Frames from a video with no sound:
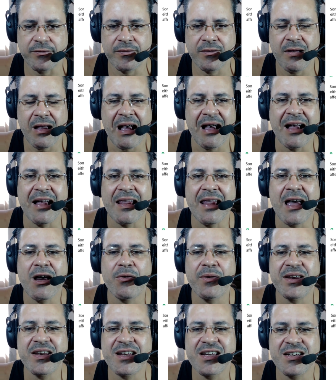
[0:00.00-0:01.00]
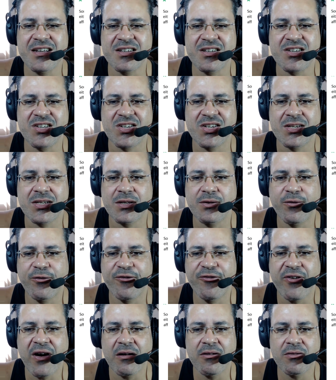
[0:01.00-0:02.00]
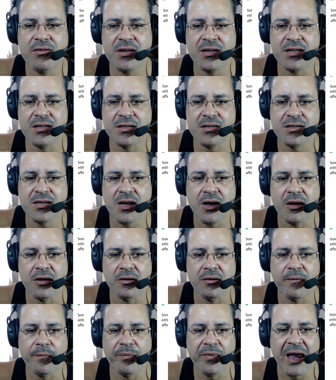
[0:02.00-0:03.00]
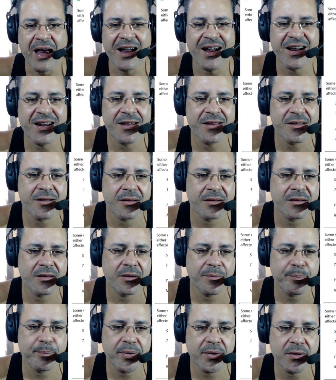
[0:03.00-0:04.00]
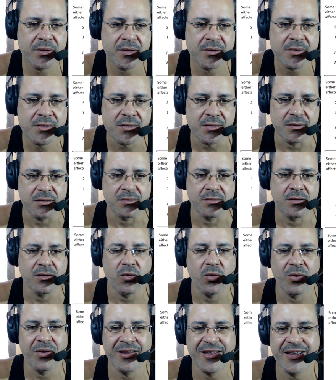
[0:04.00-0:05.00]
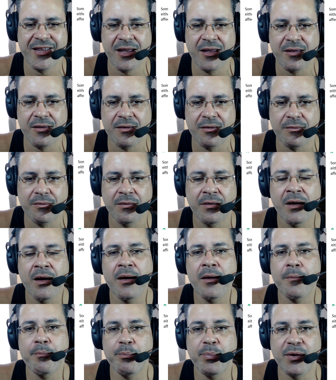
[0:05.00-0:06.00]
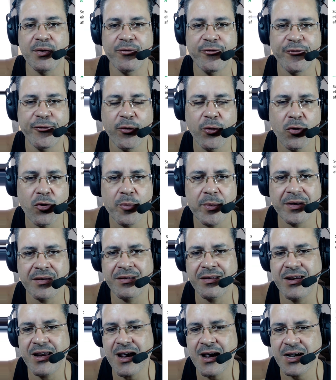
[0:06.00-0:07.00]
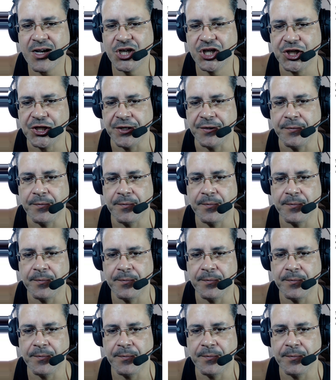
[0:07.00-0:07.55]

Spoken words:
allowing us to focus on either the person or thing performing the action